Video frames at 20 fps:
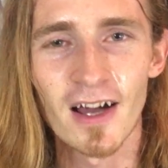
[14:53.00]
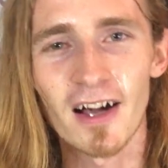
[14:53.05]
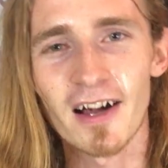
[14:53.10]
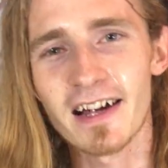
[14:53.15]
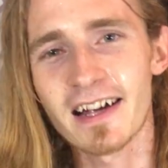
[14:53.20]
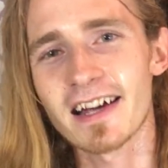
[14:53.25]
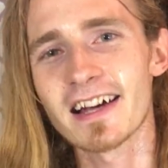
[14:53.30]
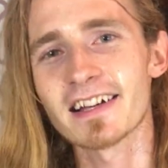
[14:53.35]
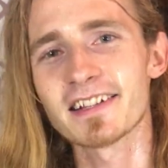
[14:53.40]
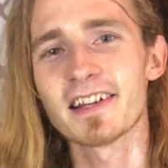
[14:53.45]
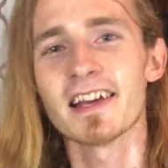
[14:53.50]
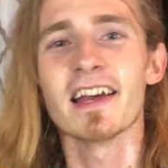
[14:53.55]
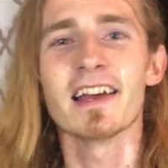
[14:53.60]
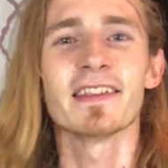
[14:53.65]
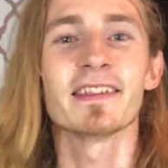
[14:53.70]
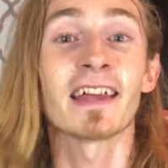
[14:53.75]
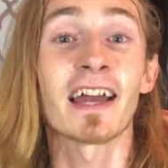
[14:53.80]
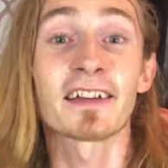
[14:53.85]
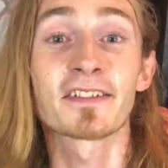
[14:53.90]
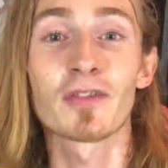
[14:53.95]
All right, guys,
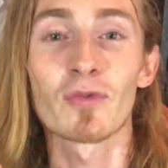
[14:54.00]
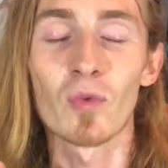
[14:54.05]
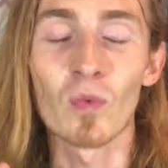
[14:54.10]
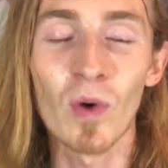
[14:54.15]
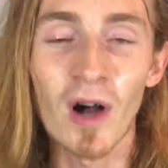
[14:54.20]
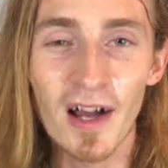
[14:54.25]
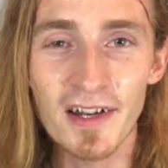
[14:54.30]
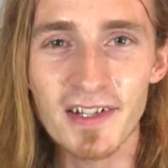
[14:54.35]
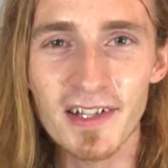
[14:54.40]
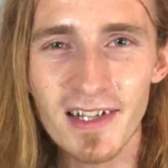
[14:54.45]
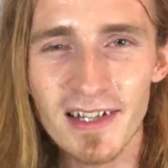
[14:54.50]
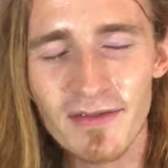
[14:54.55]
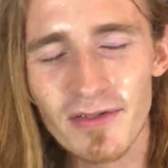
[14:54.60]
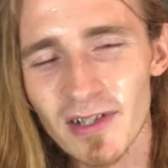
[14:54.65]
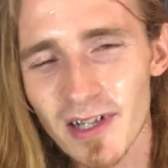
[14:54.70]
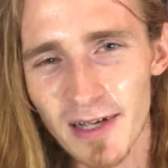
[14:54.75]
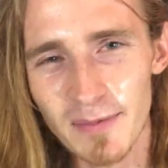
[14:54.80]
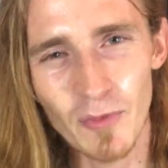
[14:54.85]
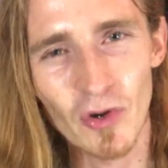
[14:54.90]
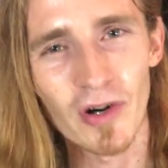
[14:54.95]
thanks for watching. If
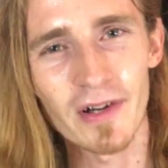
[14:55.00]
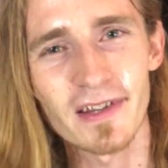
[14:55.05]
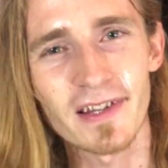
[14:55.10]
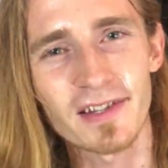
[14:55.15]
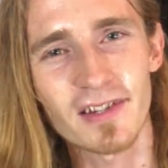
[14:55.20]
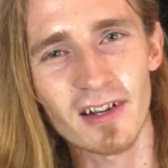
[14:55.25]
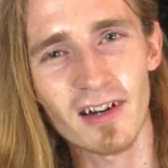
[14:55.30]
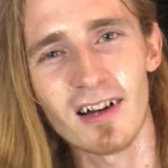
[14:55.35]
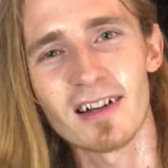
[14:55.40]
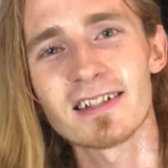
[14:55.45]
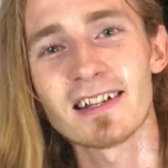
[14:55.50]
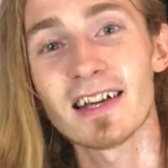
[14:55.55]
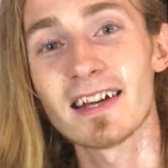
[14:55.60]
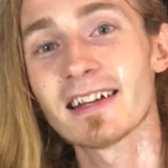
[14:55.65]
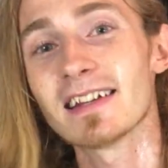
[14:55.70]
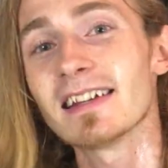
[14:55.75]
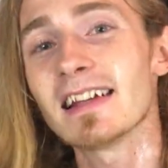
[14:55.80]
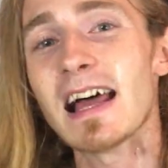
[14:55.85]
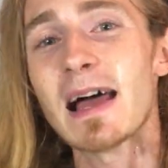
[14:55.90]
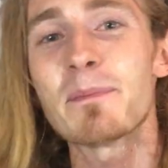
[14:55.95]
you like more of this
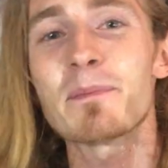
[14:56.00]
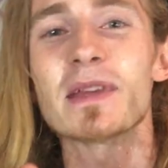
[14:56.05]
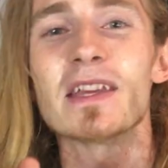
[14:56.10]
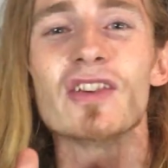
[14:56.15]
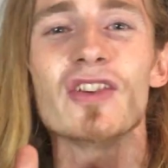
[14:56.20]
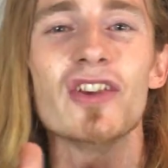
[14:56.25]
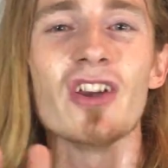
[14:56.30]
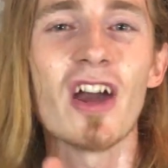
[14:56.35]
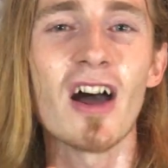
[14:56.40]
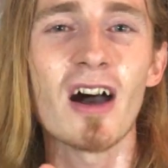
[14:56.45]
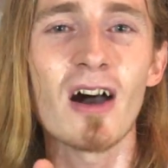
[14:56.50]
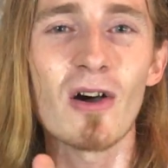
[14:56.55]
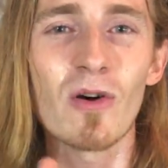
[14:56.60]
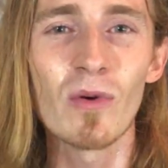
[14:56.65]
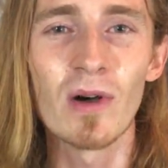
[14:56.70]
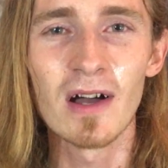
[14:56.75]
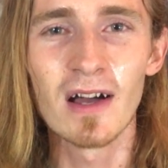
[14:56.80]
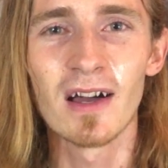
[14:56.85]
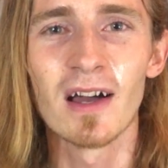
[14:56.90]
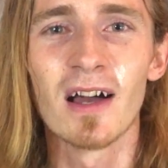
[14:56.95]
content, let me
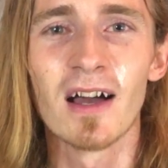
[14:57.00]
know.